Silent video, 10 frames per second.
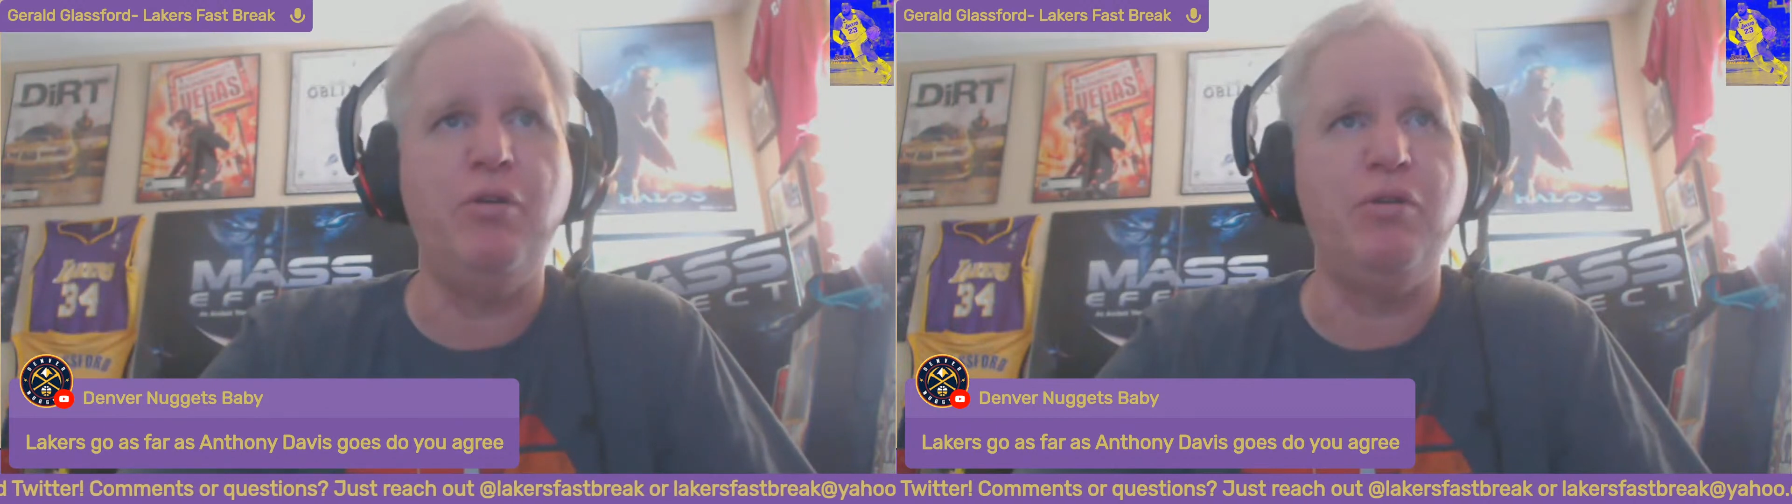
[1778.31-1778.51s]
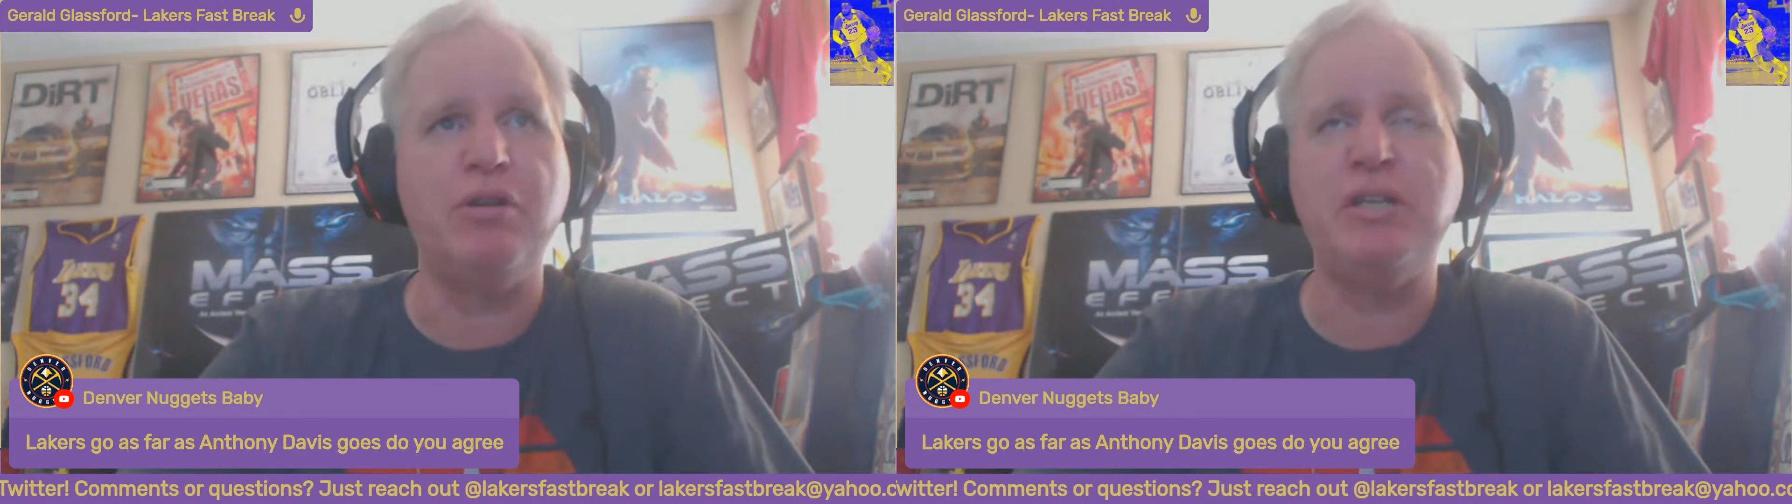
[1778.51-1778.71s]

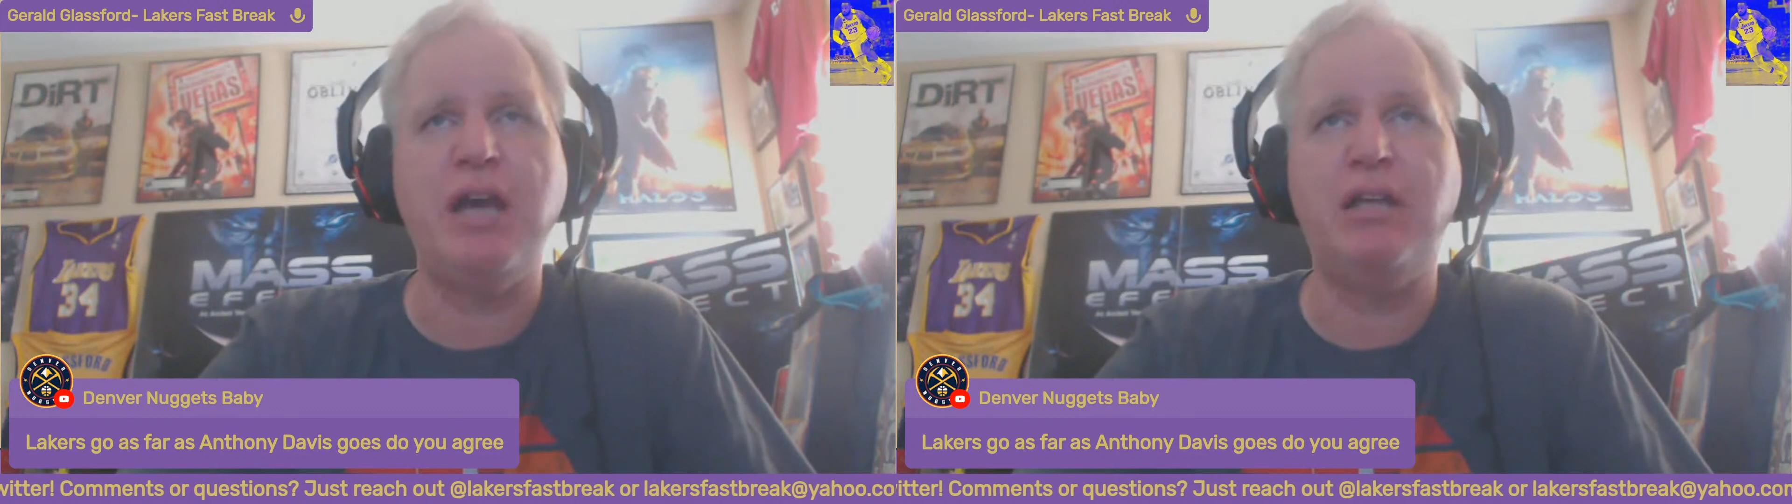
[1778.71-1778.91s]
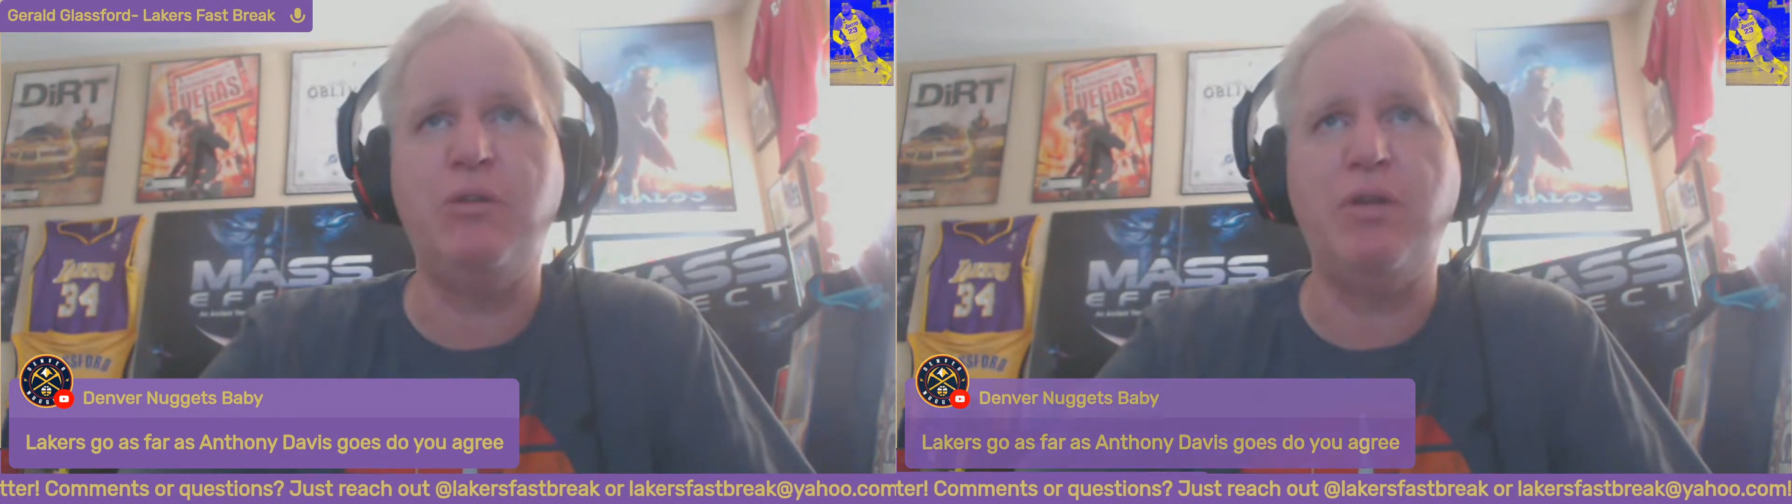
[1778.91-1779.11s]
You're
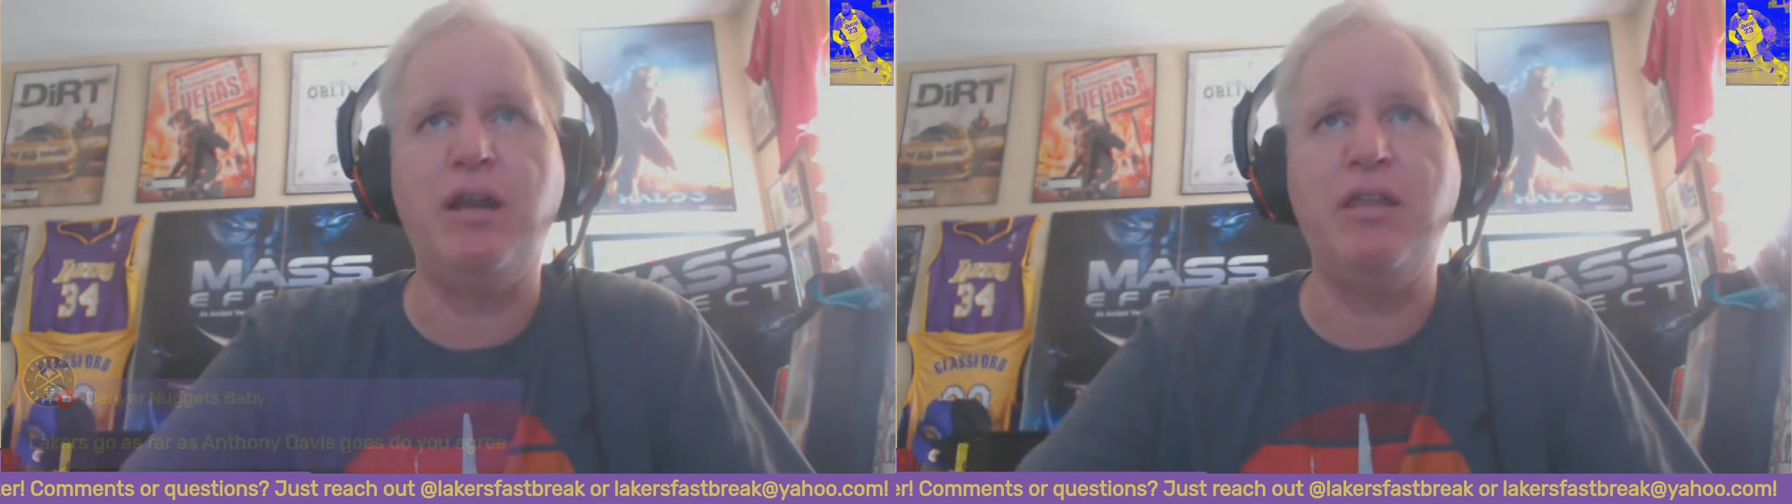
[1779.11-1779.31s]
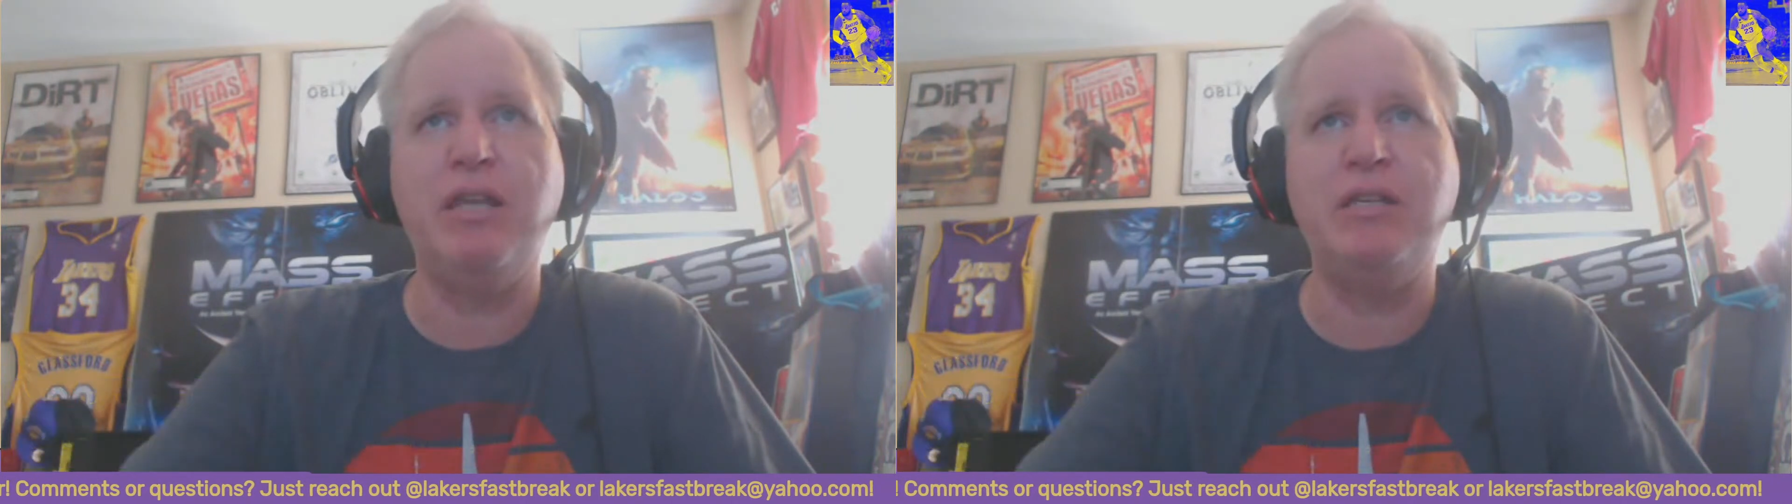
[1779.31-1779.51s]
exactly
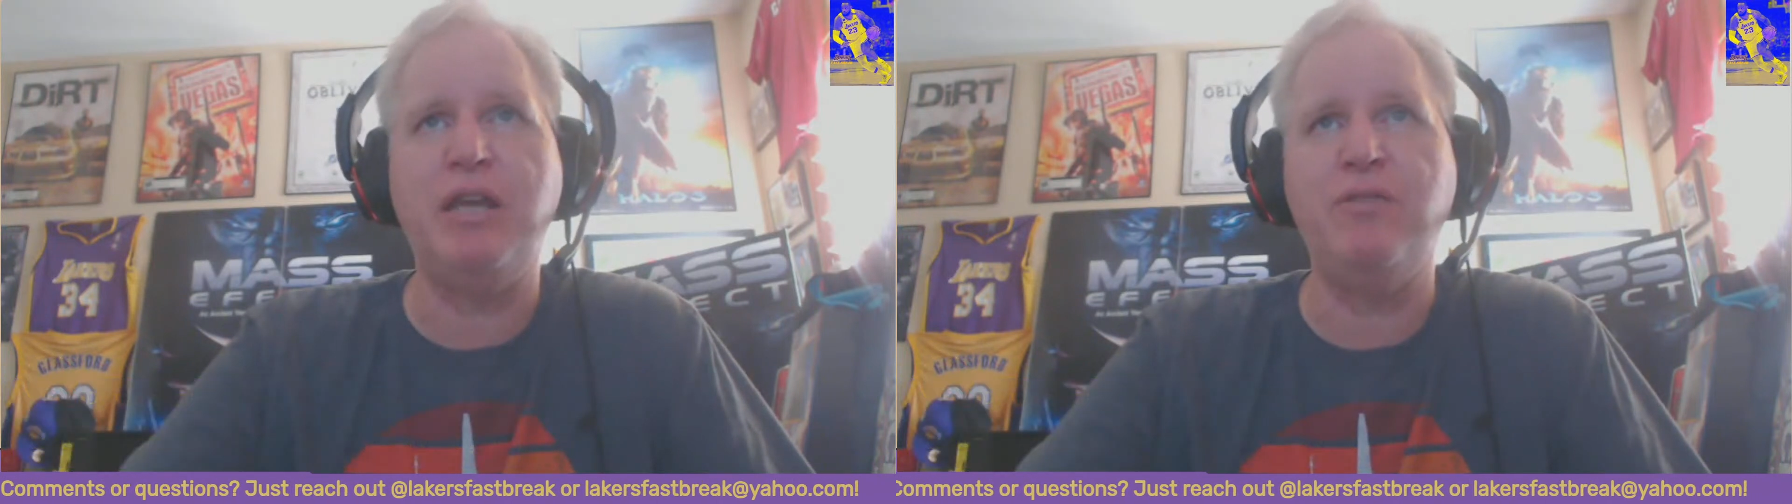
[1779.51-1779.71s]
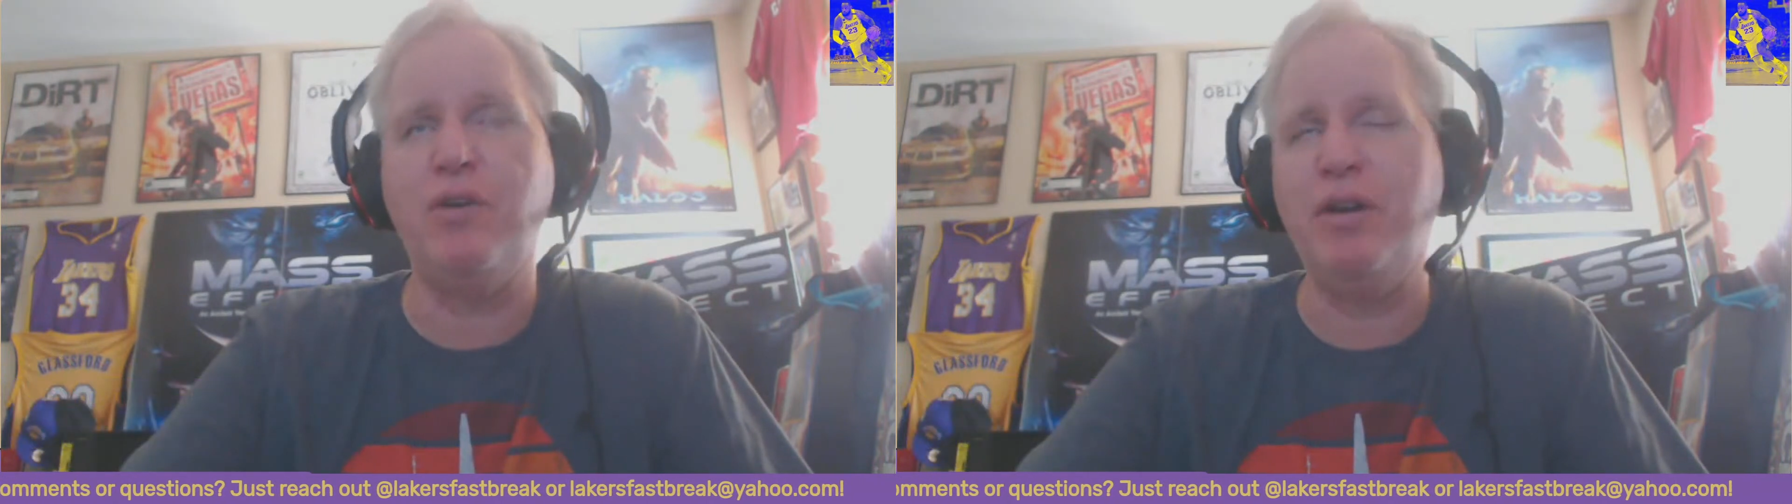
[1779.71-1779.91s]
right on that,
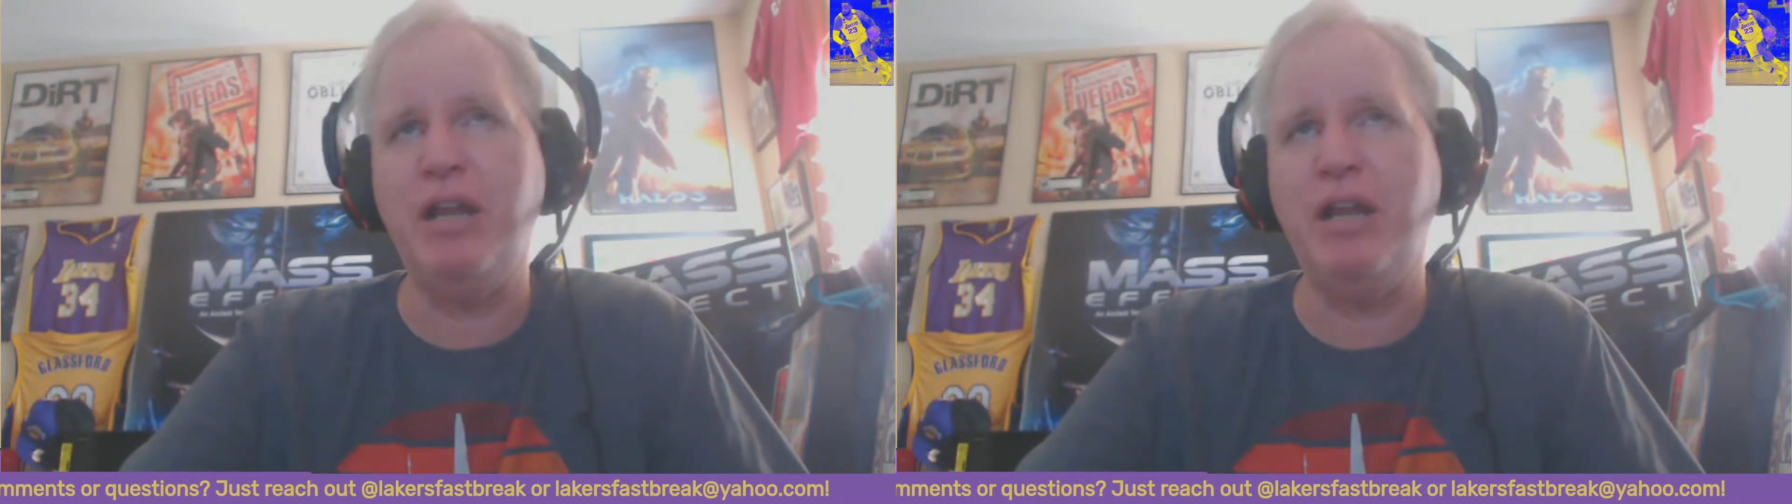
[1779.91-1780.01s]
Denver.